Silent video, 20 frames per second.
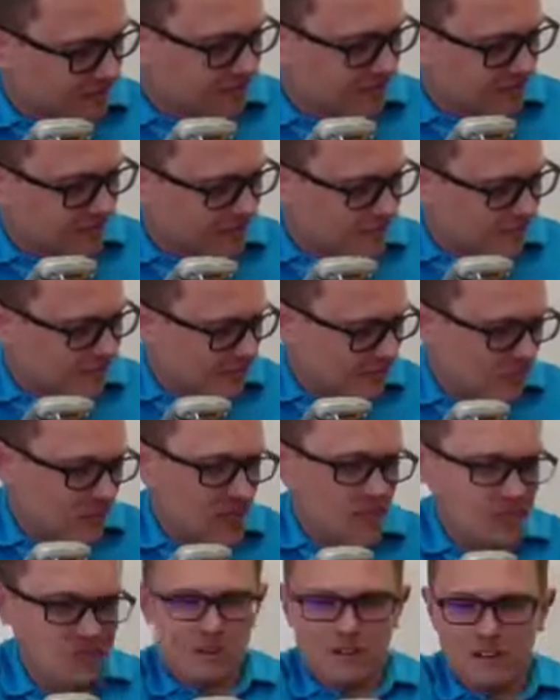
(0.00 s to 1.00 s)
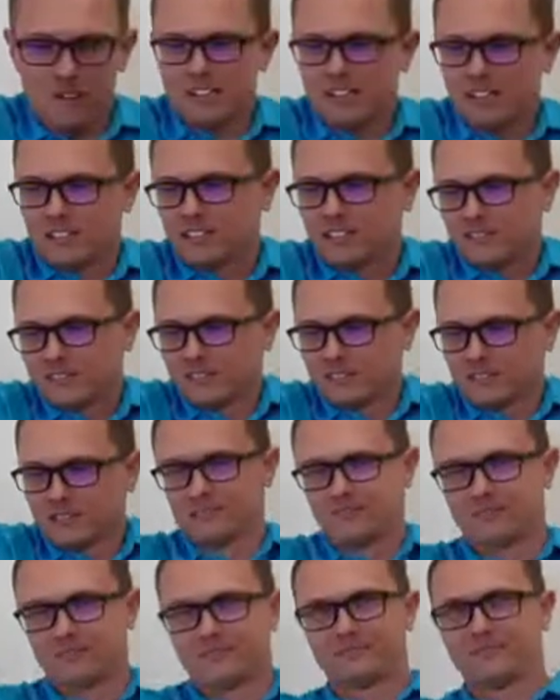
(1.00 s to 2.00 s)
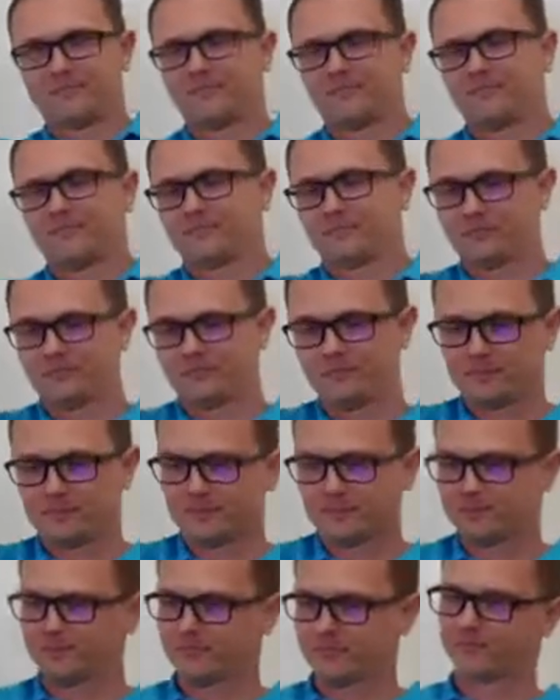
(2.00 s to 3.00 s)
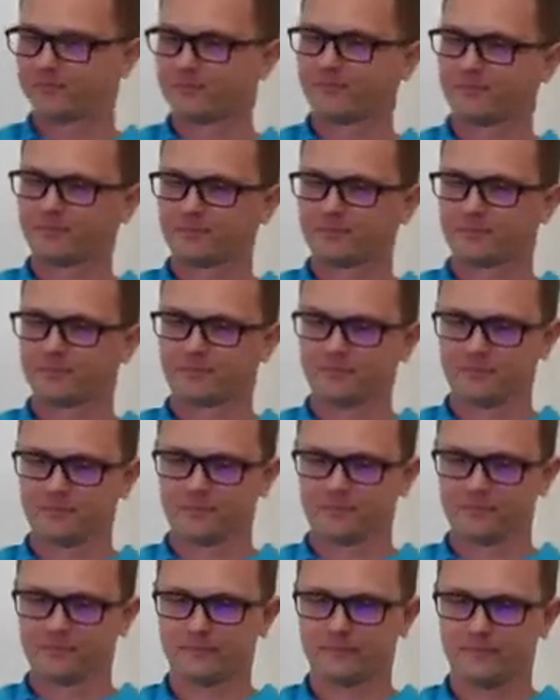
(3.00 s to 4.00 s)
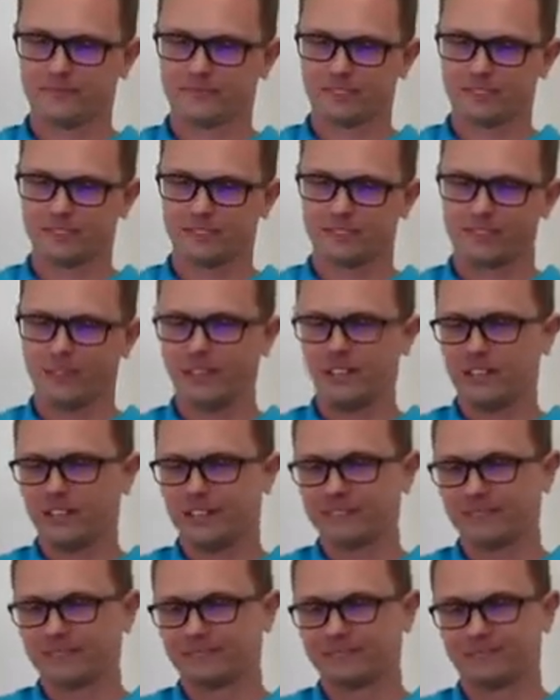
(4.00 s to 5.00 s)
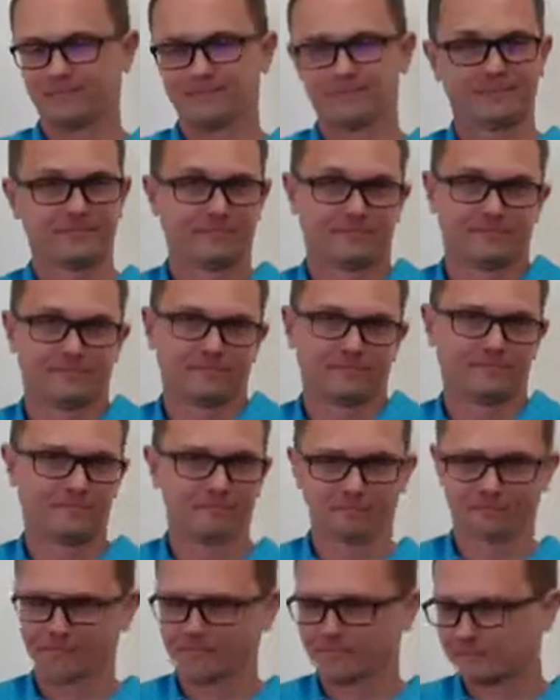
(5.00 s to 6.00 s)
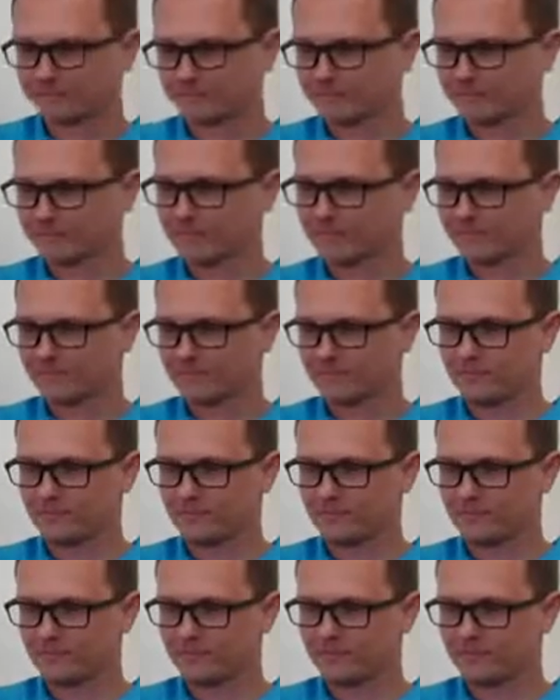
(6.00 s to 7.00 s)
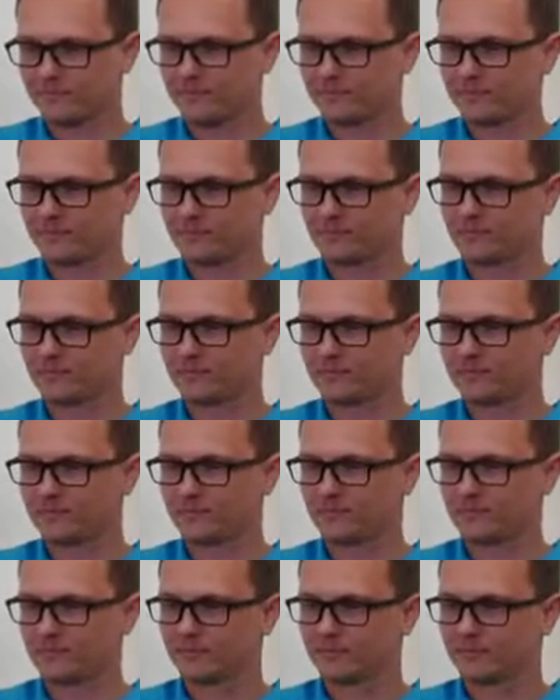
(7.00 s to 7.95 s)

This person isn't speaking.